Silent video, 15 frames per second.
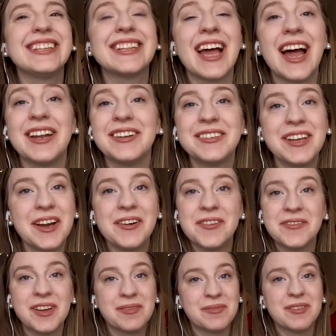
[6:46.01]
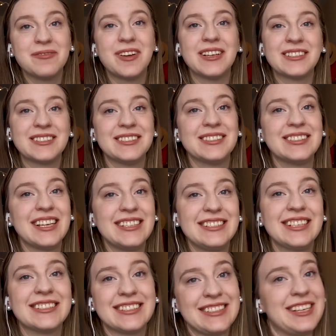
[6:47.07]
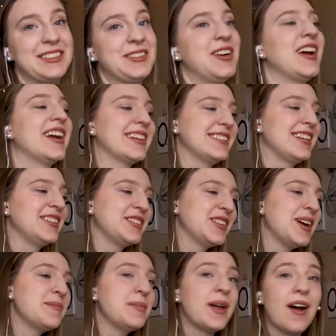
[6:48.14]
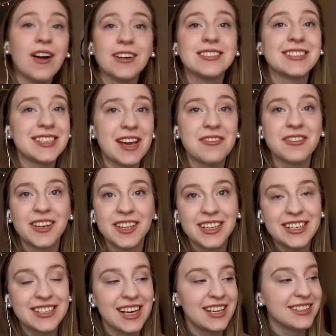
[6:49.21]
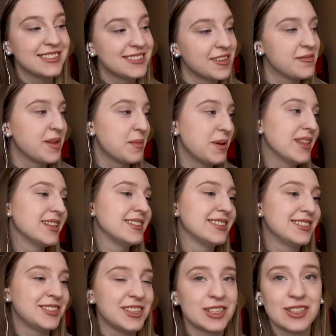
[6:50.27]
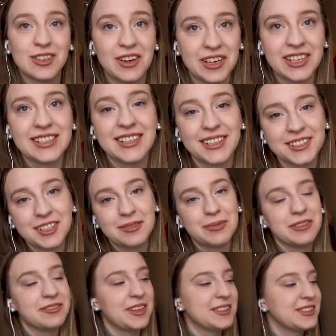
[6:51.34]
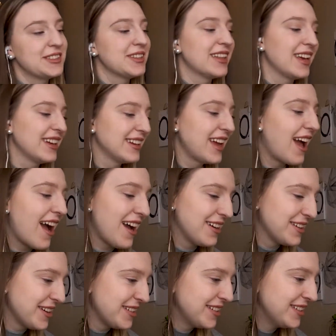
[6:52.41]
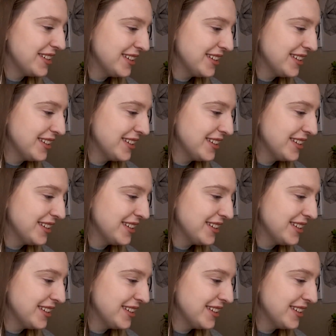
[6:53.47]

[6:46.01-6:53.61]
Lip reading: I don't know if their professor says etc., etc., but ours definitely does. So maybe this is just an architecture professor thing. I don't know.